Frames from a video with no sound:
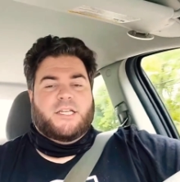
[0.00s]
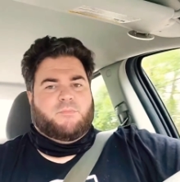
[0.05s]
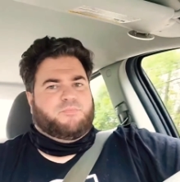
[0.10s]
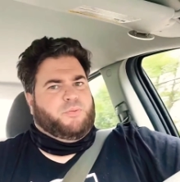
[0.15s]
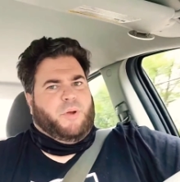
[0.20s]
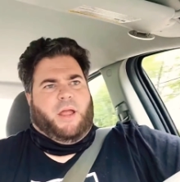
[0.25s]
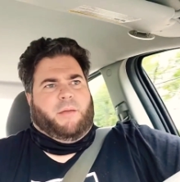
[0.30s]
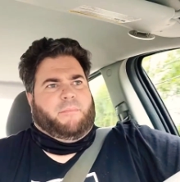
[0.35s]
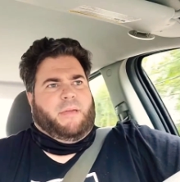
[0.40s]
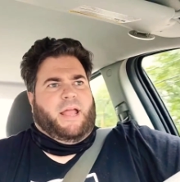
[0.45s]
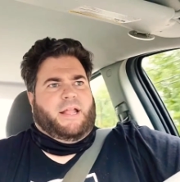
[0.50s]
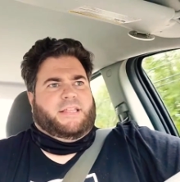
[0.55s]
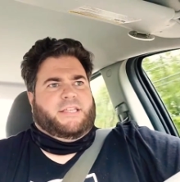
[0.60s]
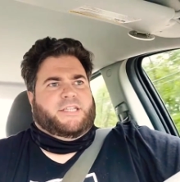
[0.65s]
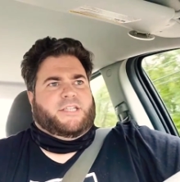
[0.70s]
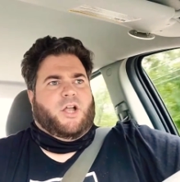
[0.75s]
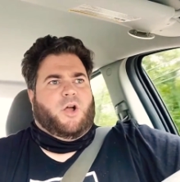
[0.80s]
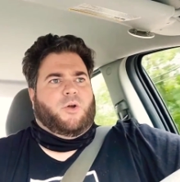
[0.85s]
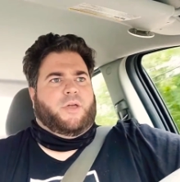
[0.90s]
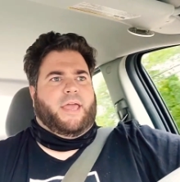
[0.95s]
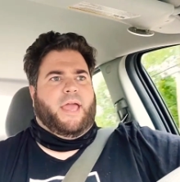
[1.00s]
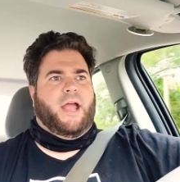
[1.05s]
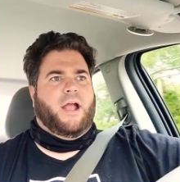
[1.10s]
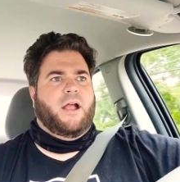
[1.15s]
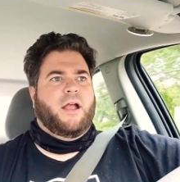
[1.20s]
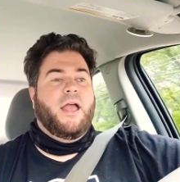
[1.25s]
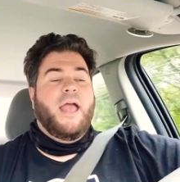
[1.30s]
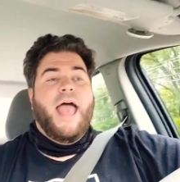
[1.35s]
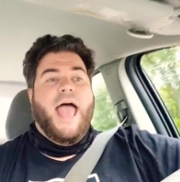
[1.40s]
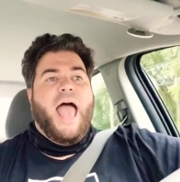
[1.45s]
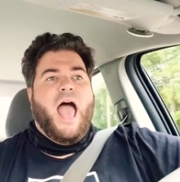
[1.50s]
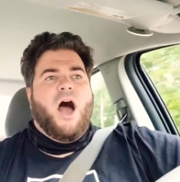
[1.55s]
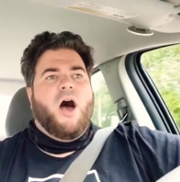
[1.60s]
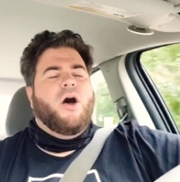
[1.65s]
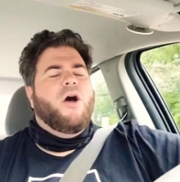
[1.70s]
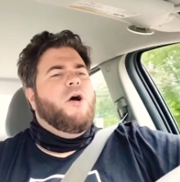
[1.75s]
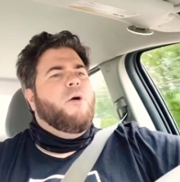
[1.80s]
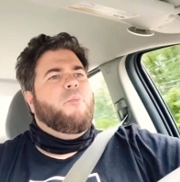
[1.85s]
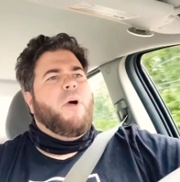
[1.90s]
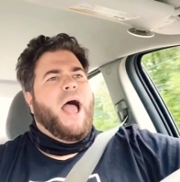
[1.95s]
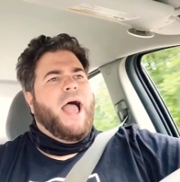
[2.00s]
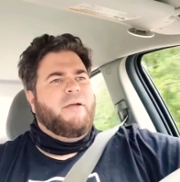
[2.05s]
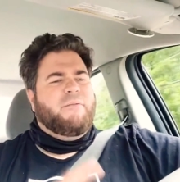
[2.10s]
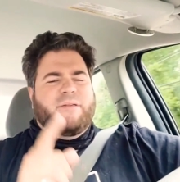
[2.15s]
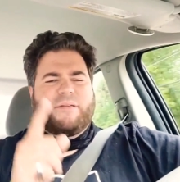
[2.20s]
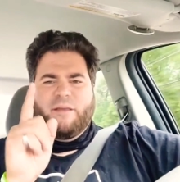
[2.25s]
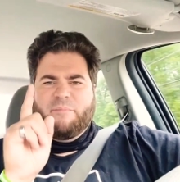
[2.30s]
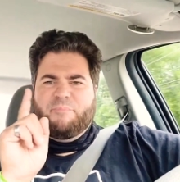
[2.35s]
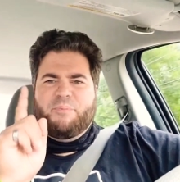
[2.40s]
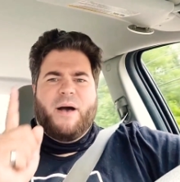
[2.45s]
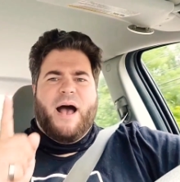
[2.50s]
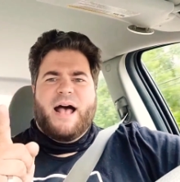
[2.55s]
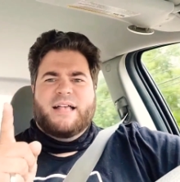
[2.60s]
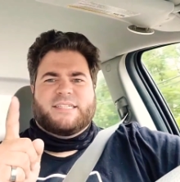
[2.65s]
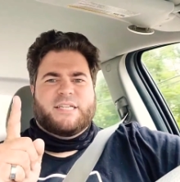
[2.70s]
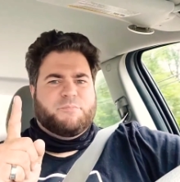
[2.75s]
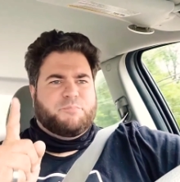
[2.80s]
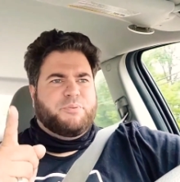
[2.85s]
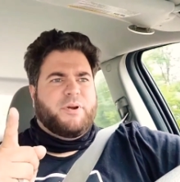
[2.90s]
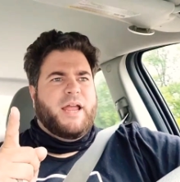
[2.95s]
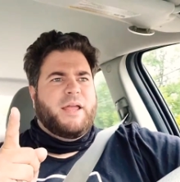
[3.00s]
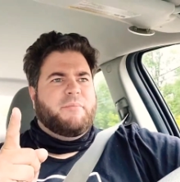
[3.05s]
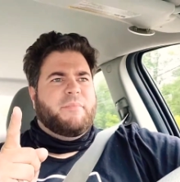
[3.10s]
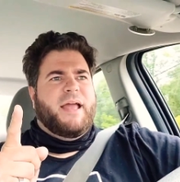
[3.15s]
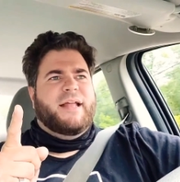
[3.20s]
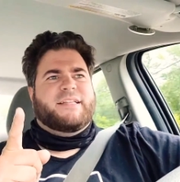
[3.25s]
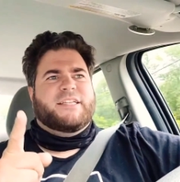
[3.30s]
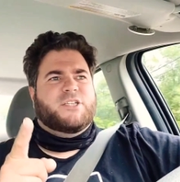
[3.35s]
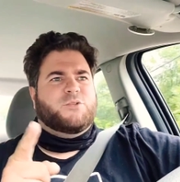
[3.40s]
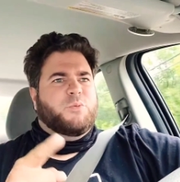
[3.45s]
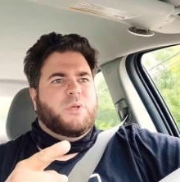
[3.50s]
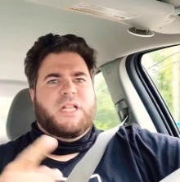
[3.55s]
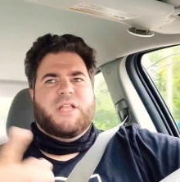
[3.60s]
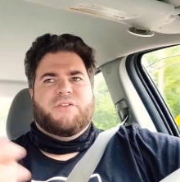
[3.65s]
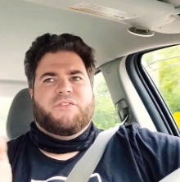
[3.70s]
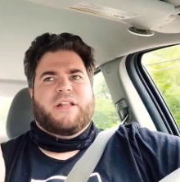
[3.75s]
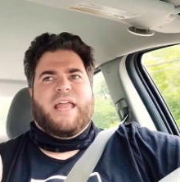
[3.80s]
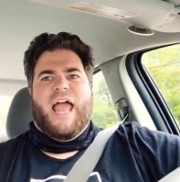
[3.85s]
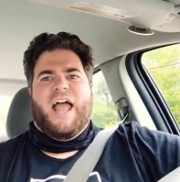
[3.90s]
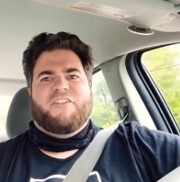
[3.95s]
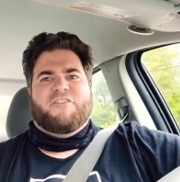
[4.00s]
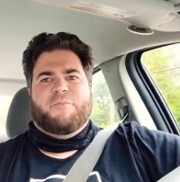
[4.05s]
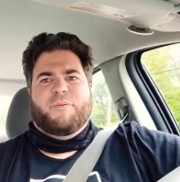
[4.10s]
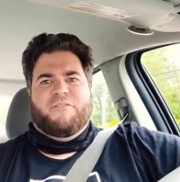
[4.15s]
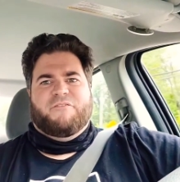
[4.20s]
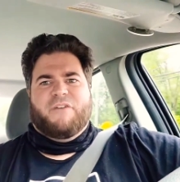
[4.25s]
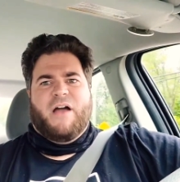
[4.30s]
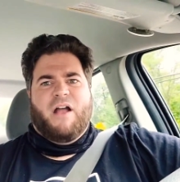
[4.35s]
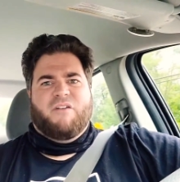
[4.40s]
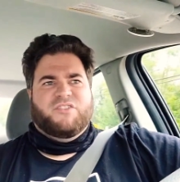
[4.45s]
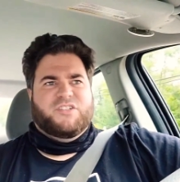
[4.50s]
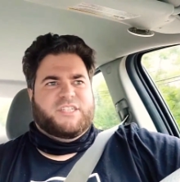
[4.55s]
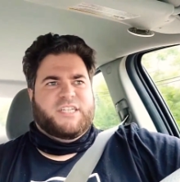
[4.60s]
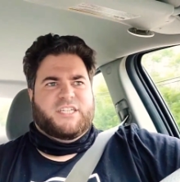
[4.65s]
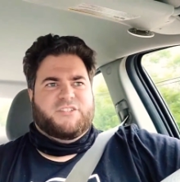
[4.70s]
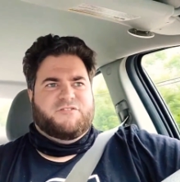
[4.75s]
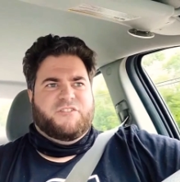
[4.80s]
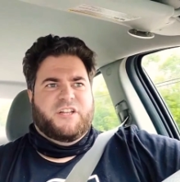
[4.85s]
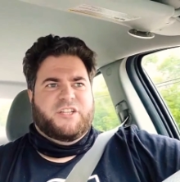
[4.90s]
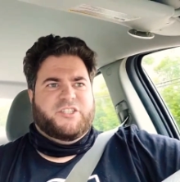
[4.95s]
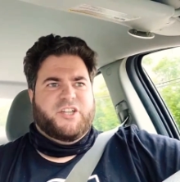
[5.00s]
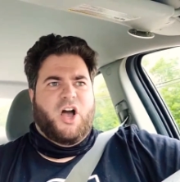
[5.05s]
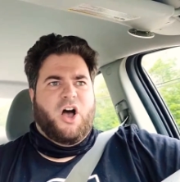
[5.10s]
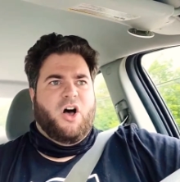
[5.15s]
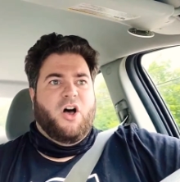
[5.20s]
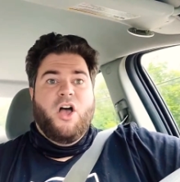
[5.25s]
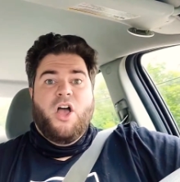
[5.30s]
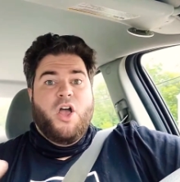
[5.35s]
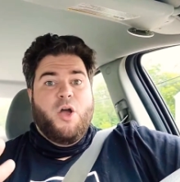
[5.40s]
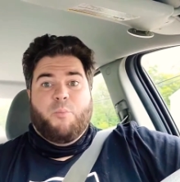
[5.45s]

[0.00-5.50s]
at praying mantis don't care. Hell, I could posit praying mantis wouldn't even have to be five or six feet tall.